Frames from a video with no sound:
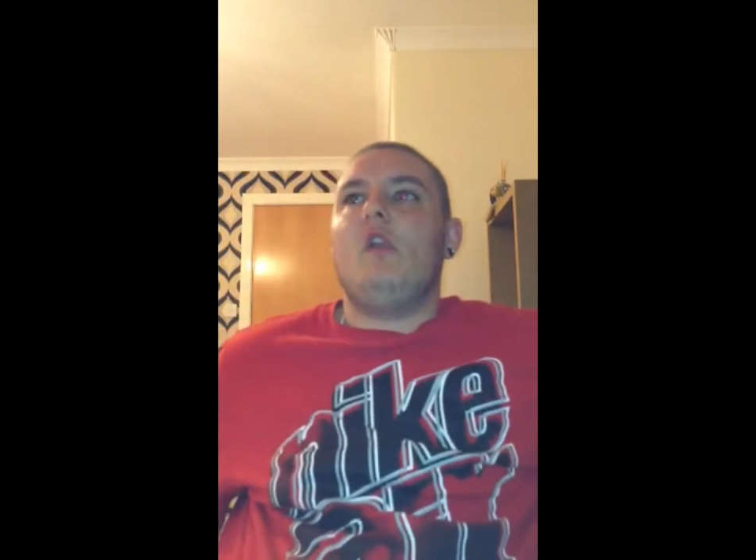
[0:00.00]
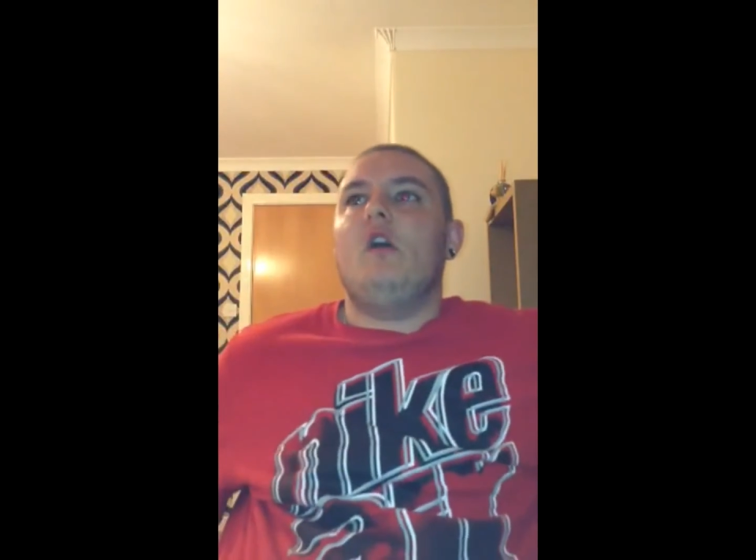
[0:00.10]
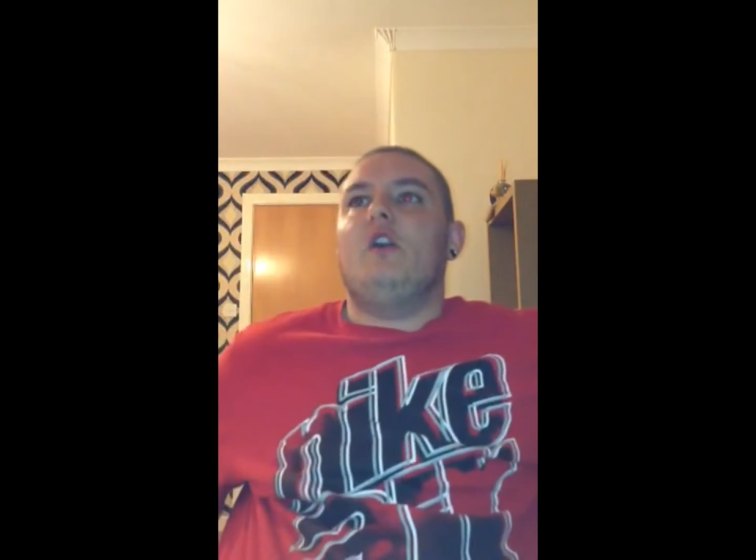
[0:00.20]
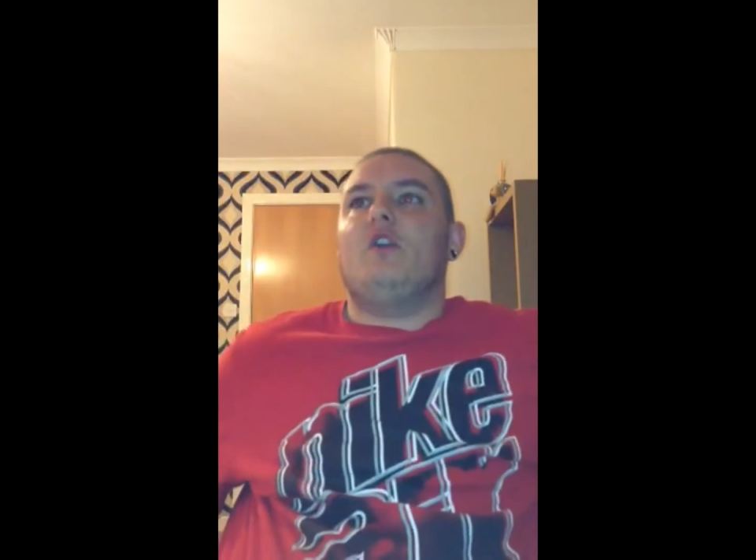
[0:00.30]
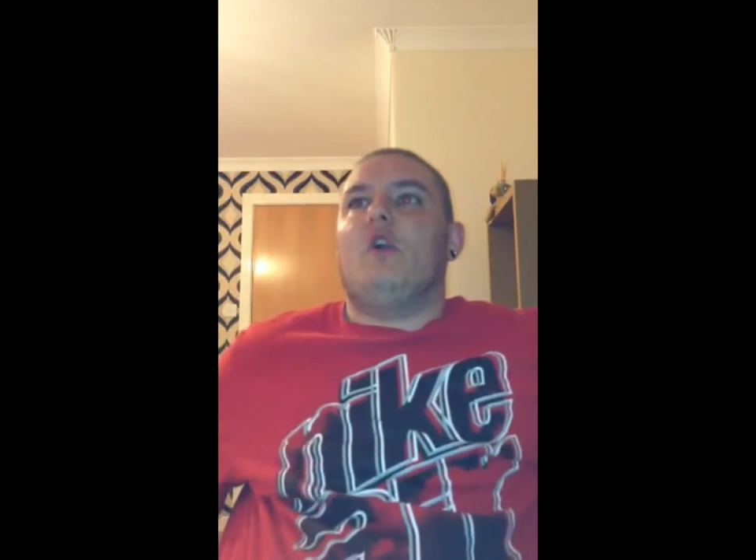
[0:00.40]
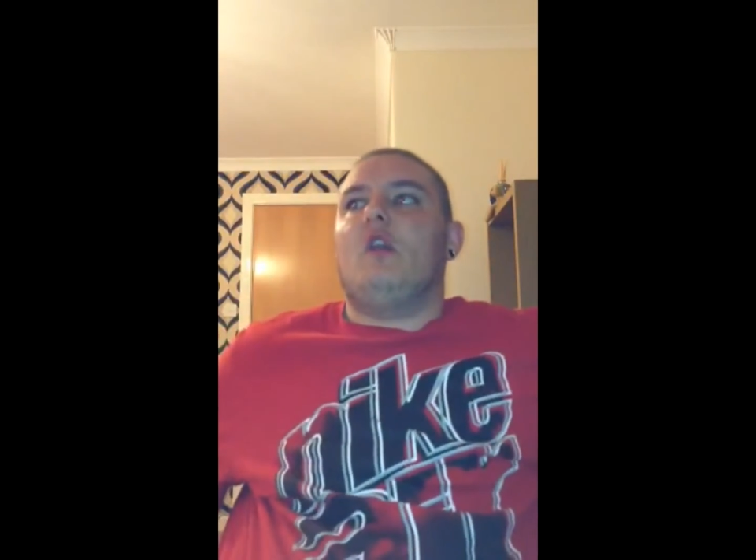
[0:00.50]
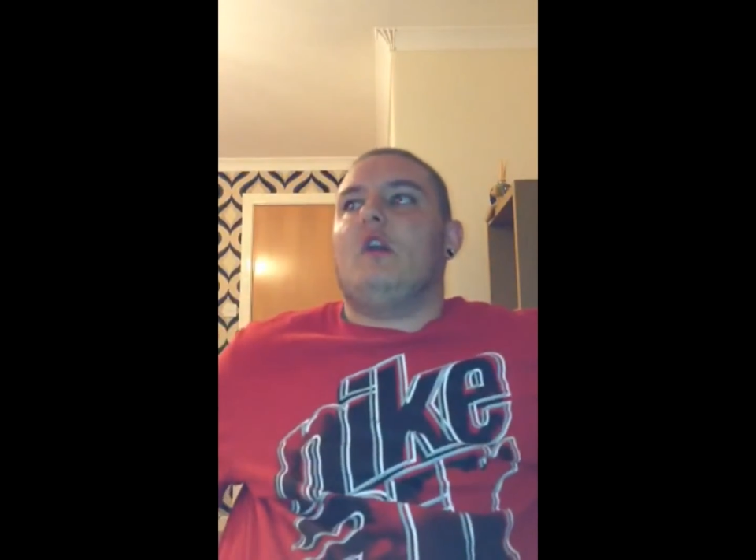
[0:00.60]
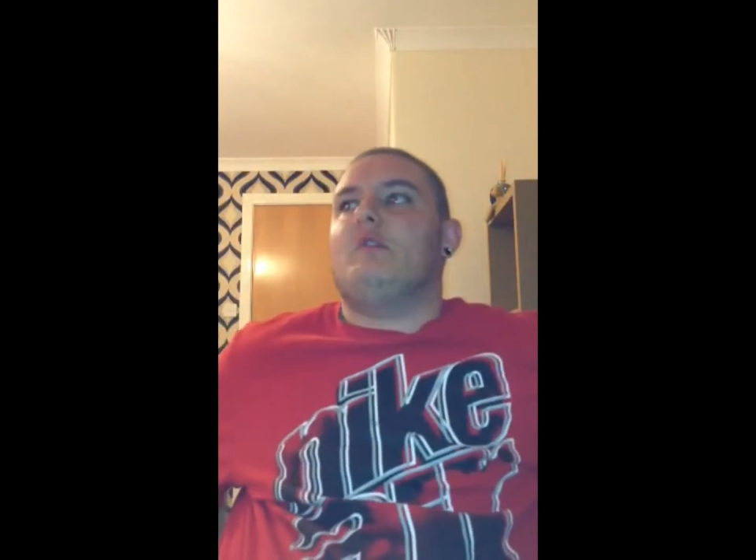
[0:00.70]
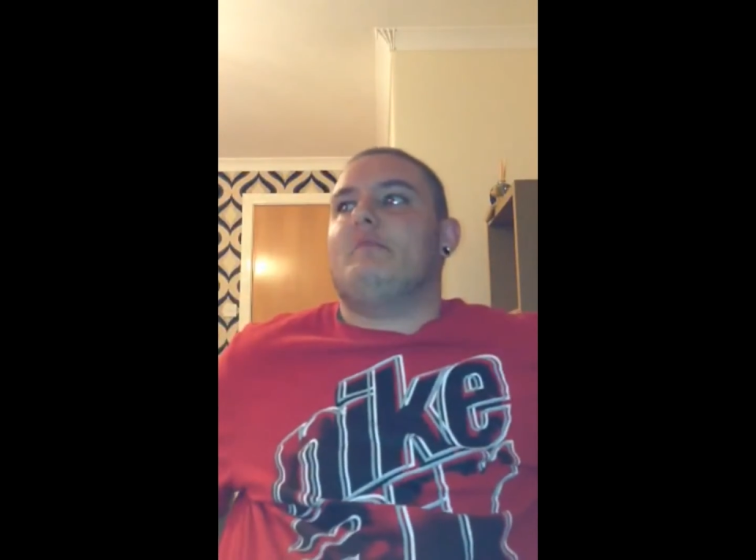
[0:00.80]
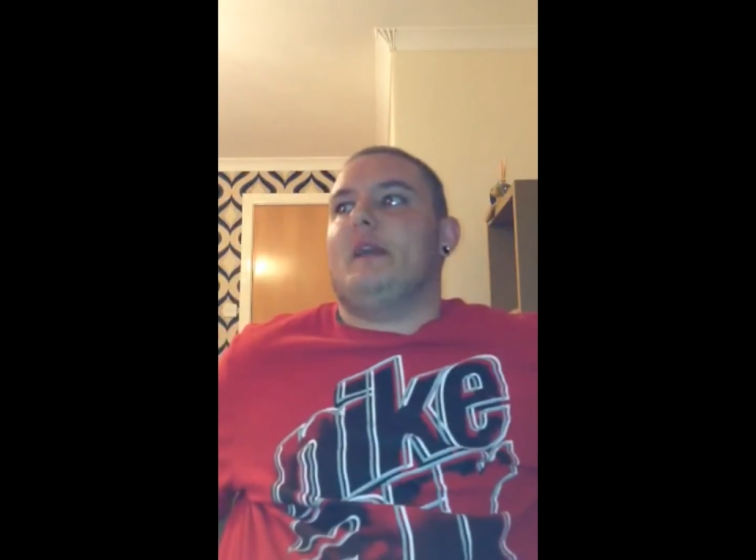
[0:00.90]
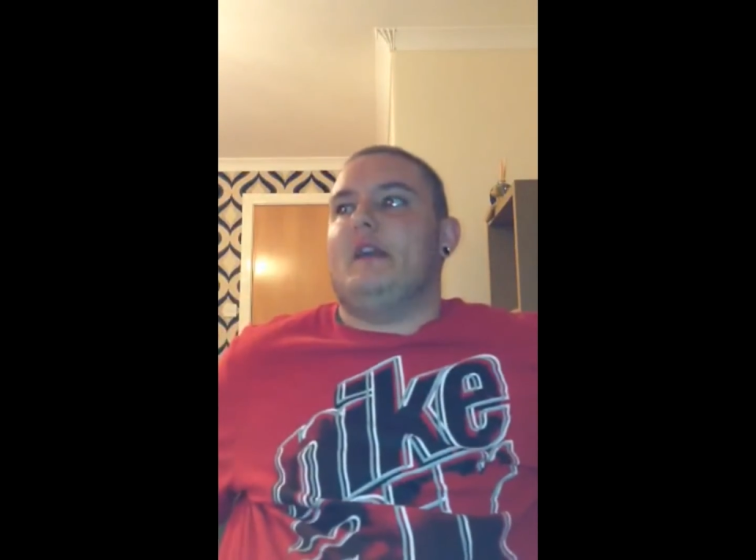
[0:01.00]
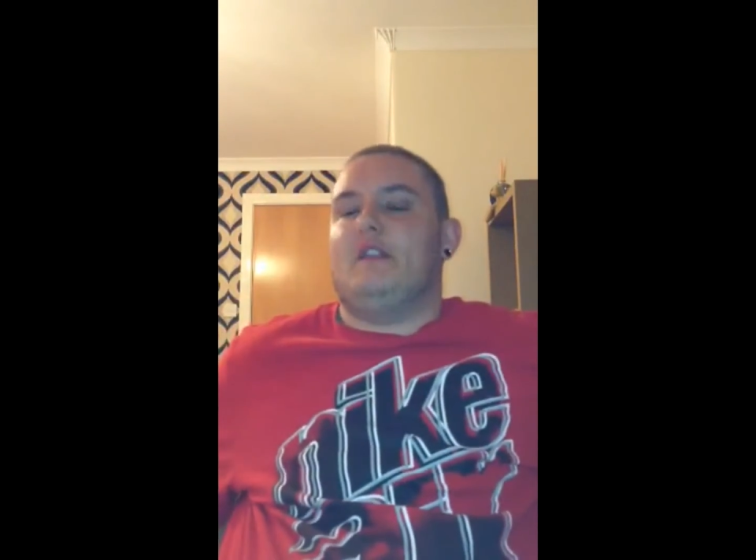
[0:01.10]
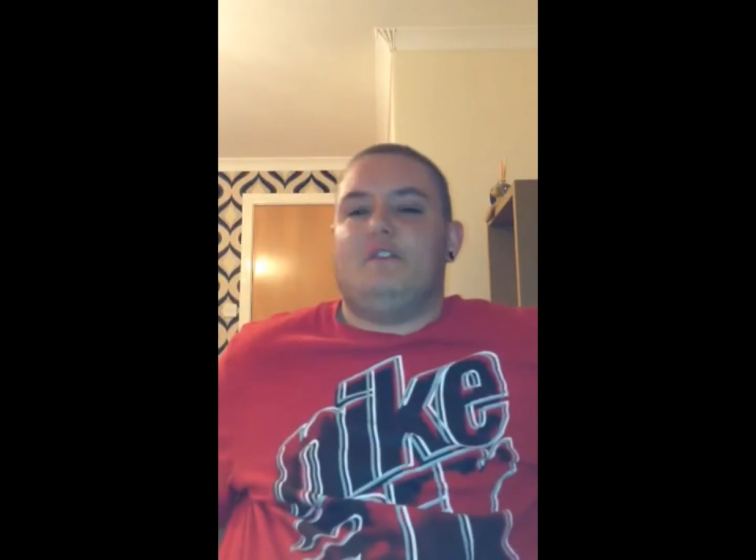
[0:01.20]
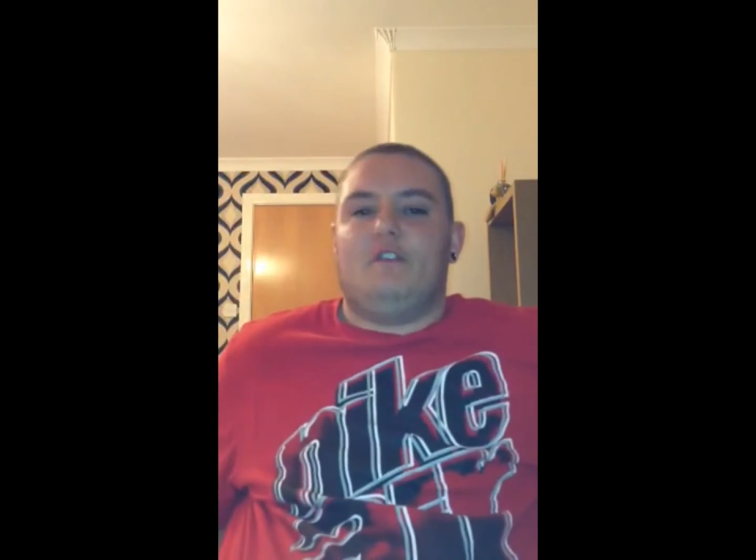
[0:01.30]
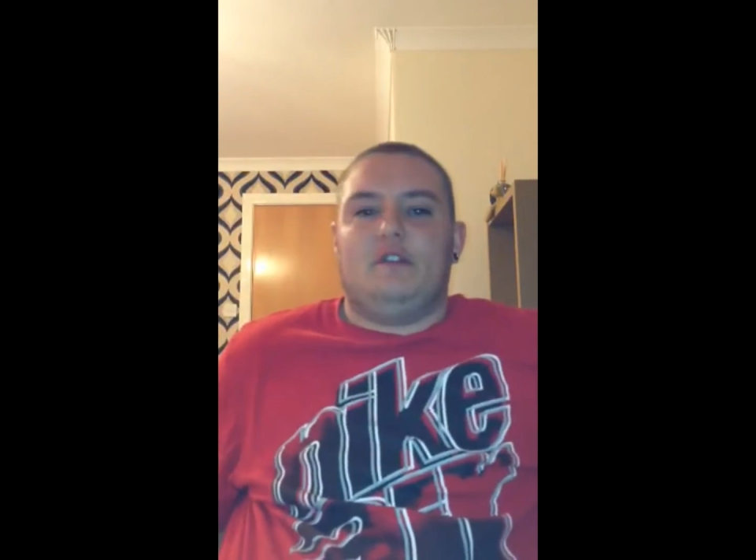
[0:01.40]
You're not allowed to bathe
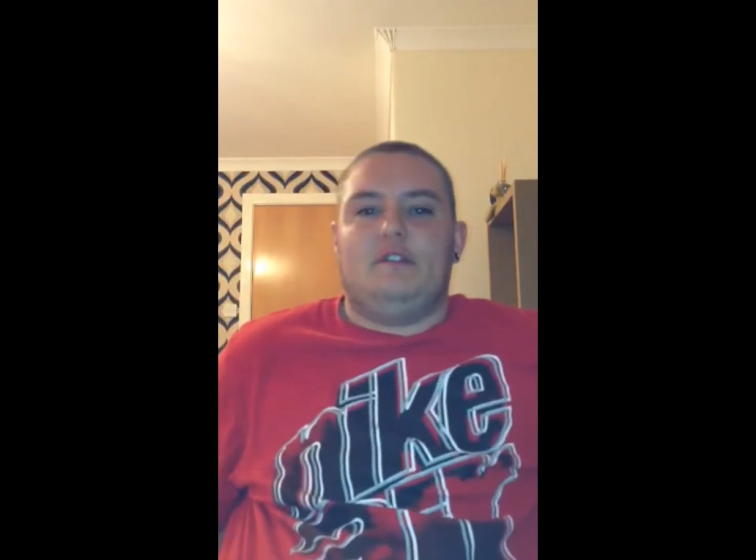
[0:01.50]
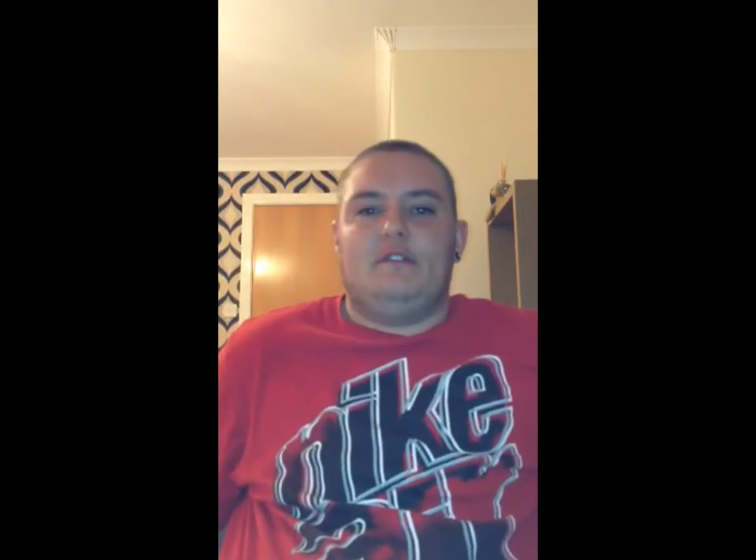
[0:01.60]
for